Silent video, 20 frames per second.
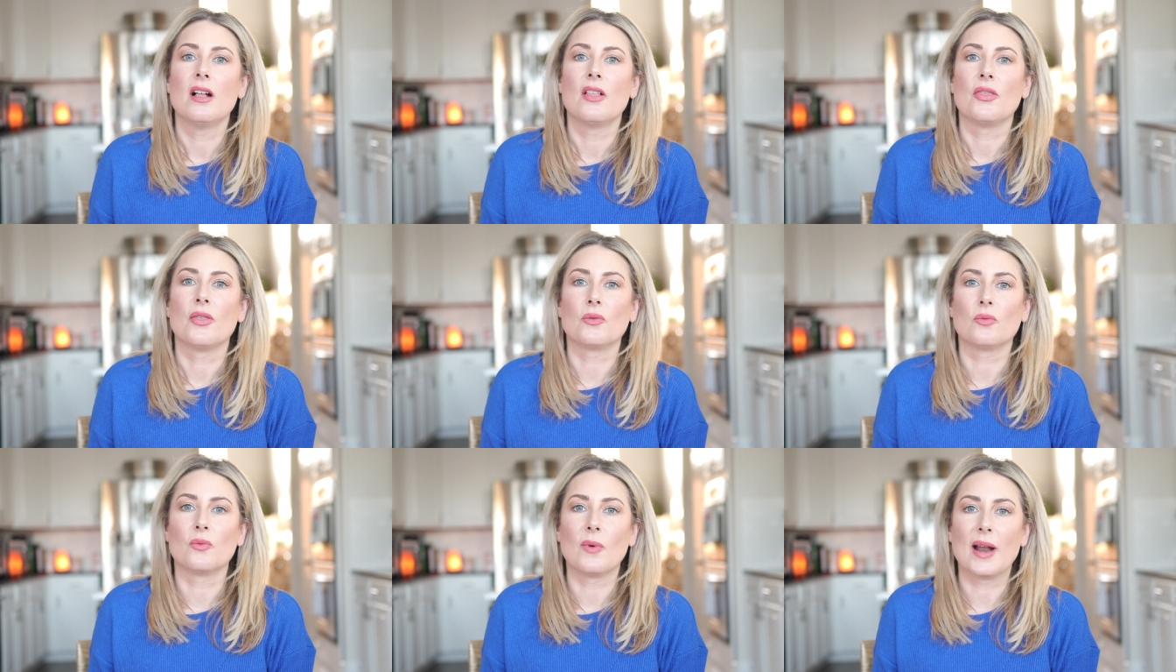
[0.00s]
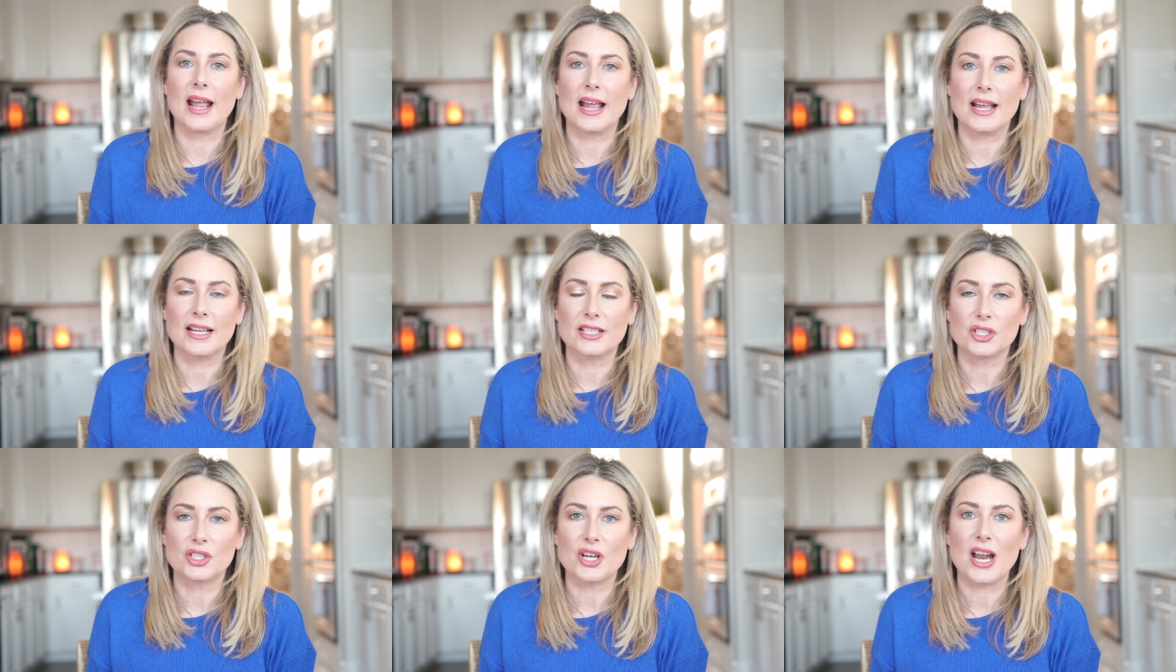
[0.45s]
the
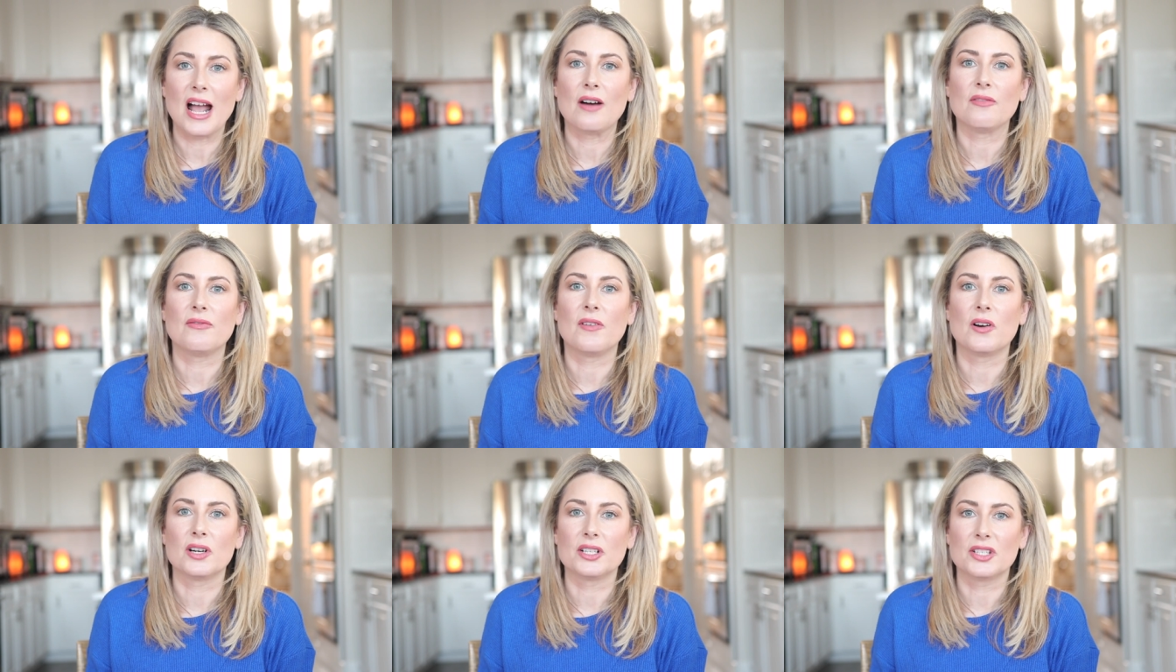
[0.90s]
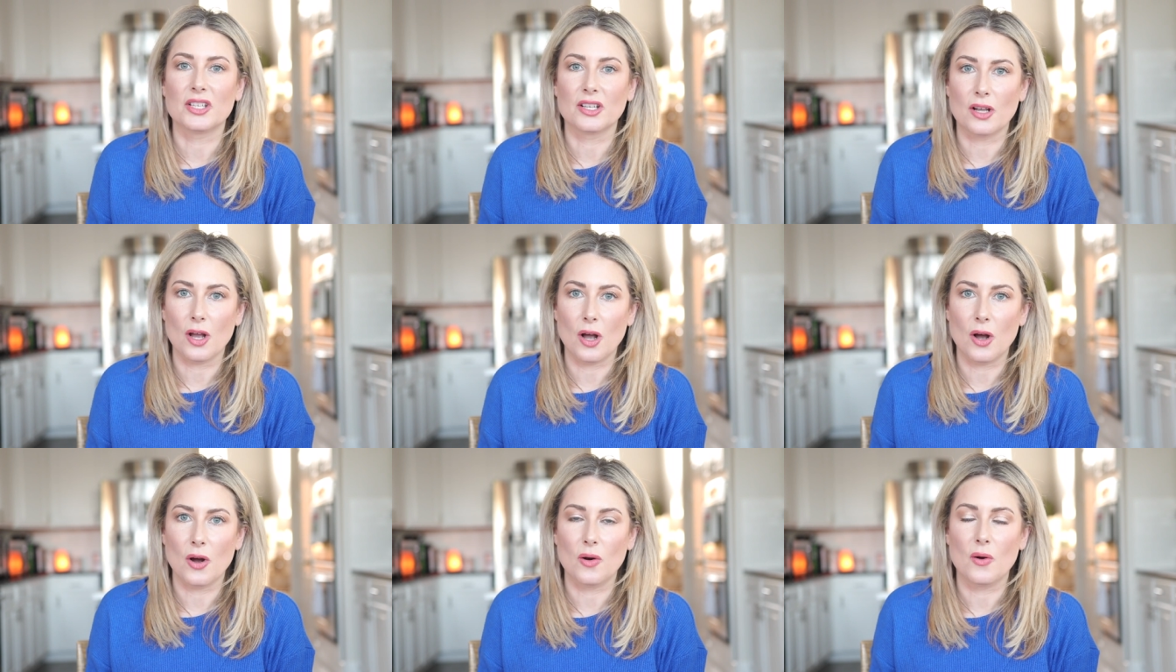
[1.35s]
range, how far does
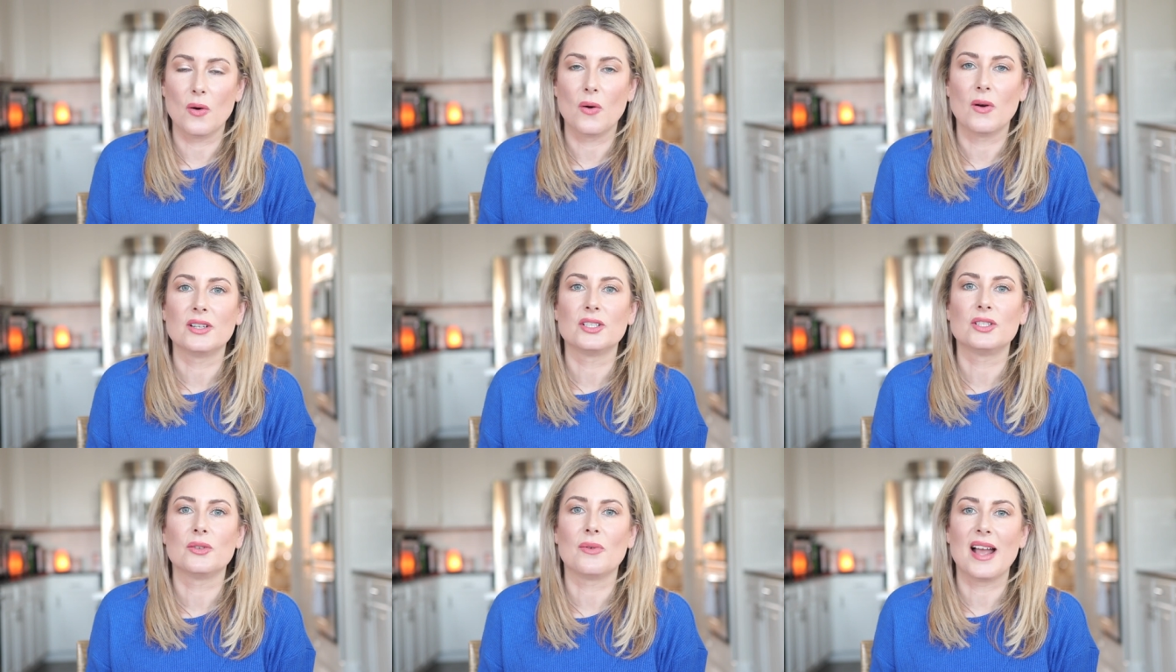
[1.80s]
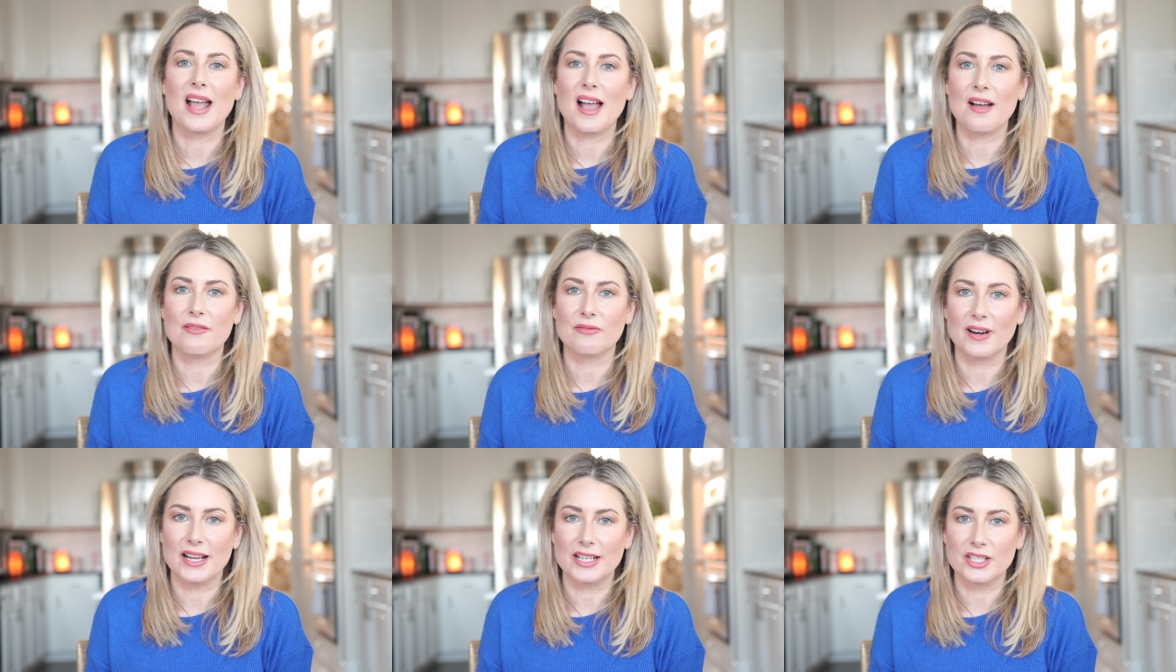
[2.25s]
it go, do I
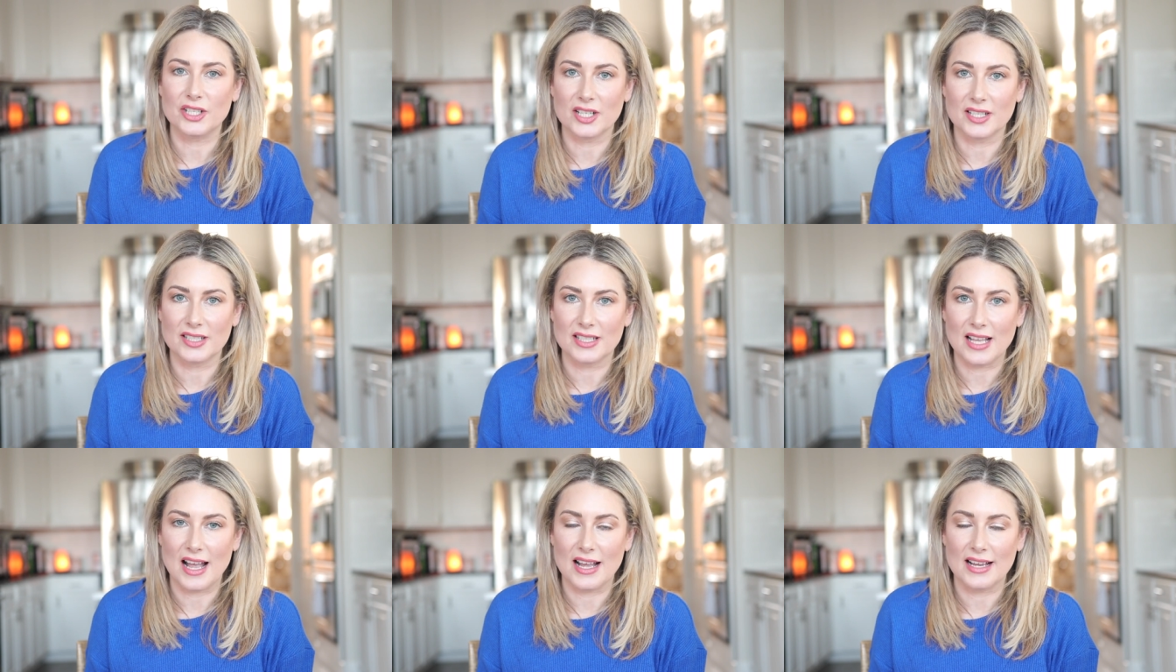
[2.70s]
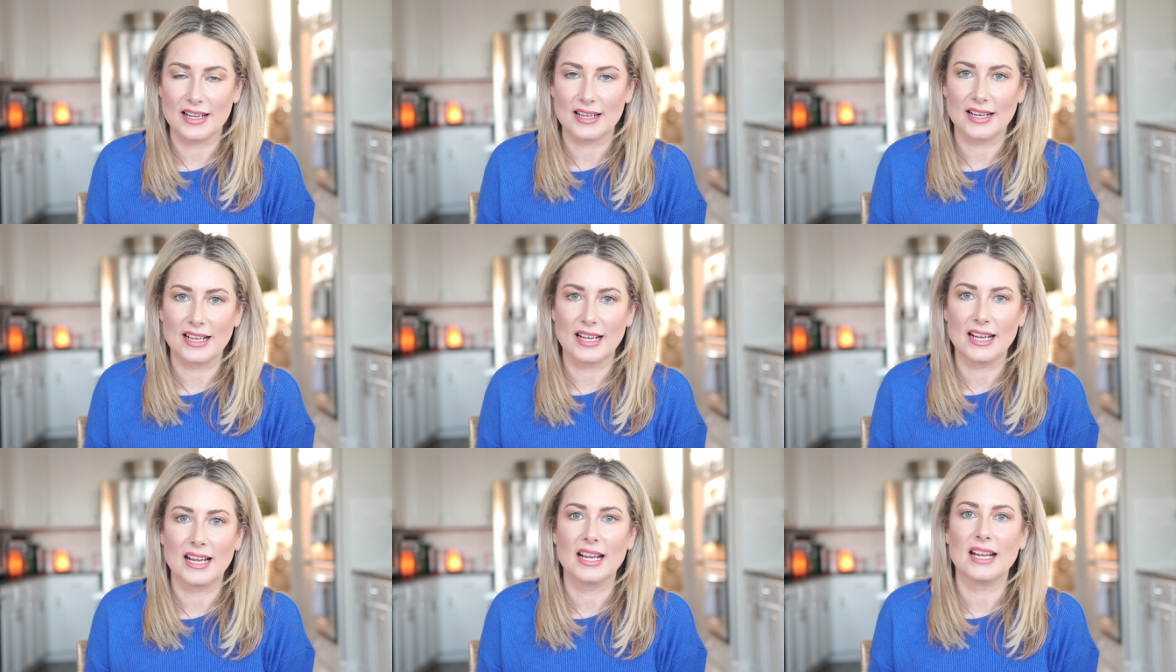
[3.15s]
have range
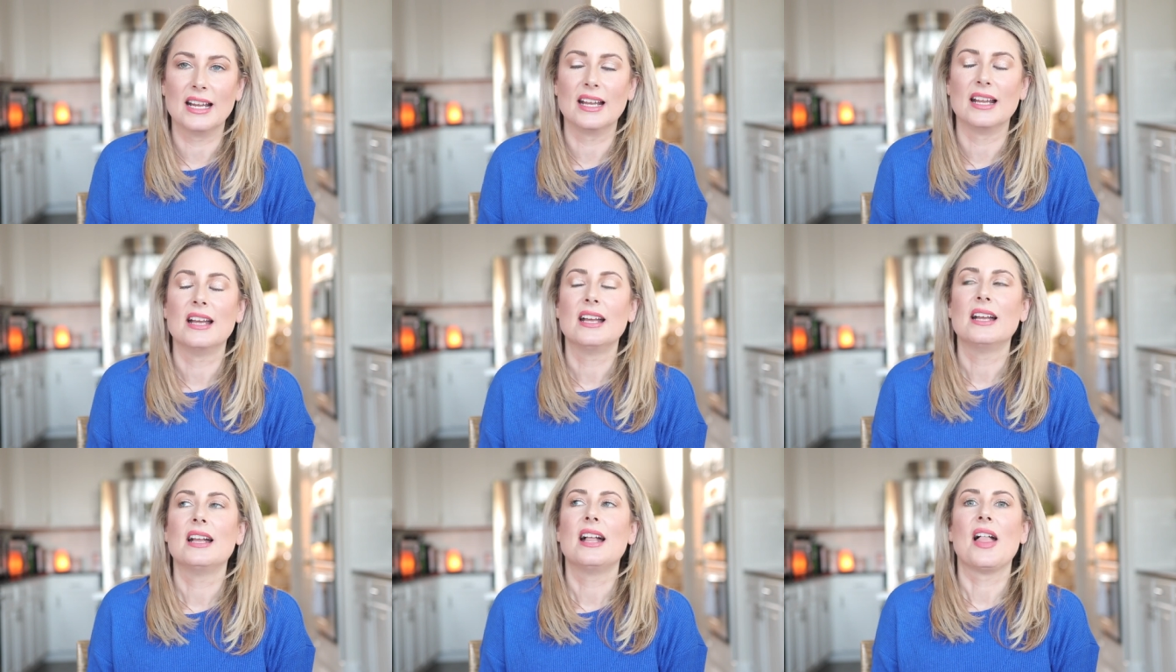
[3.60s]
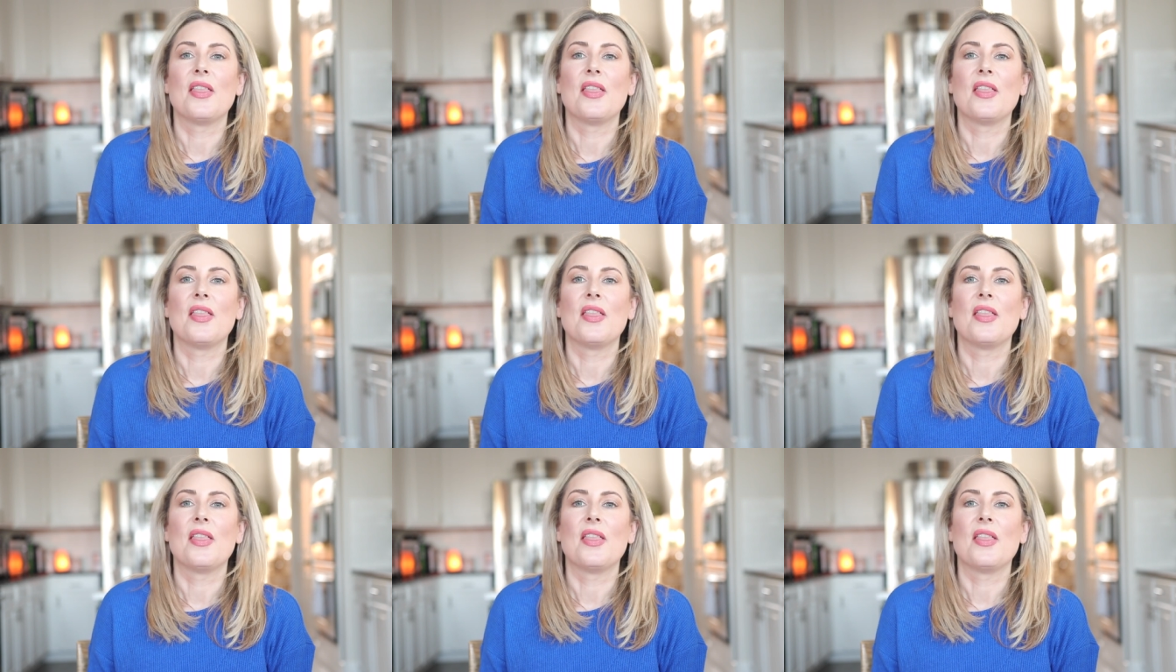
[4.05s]
anxiety,